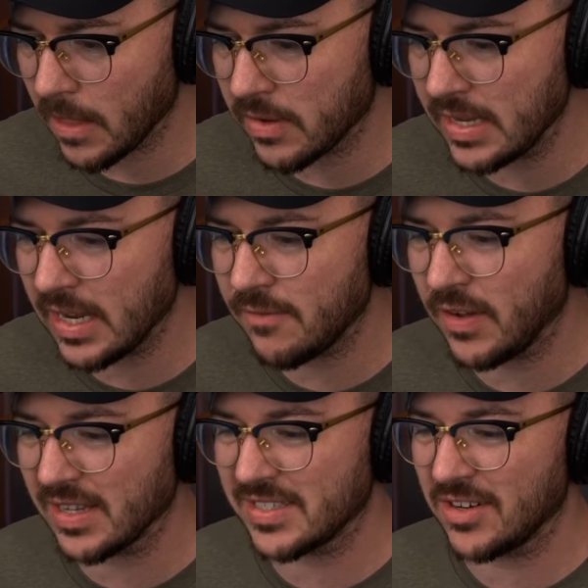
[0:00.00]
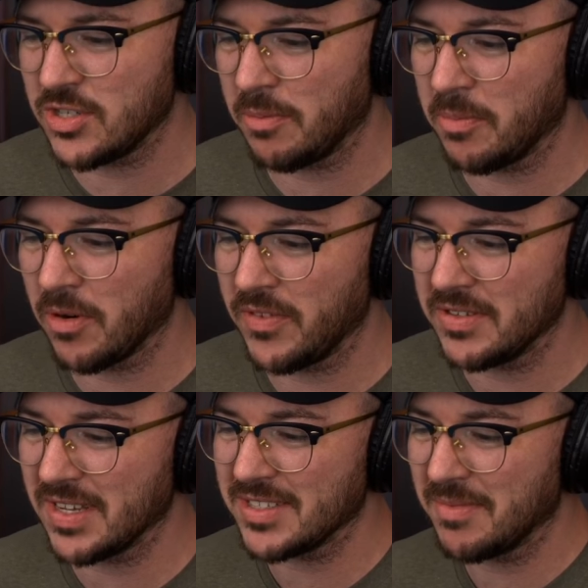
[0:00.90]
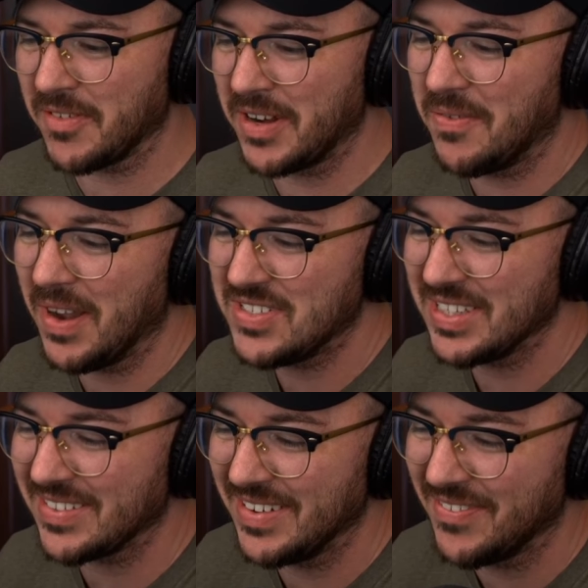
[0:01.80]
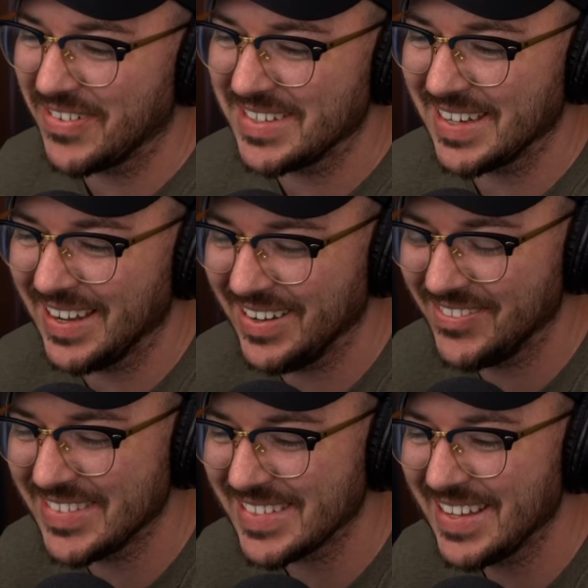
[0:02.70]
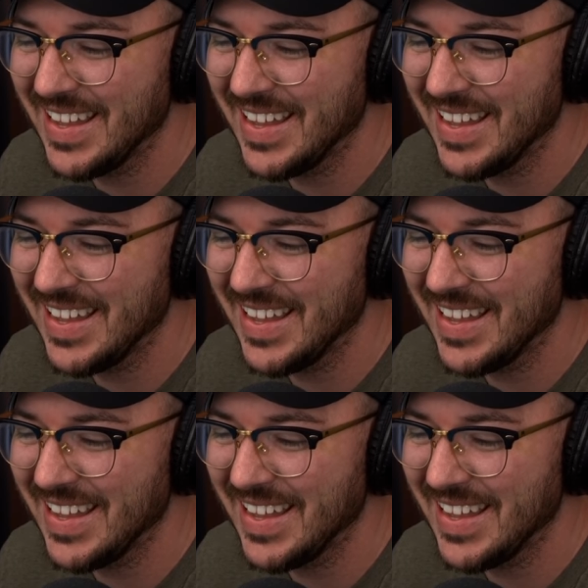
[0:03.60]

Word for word: Okay, Night Fox, Starship Abort video is awesome. I've already watched it 3 or 4 times.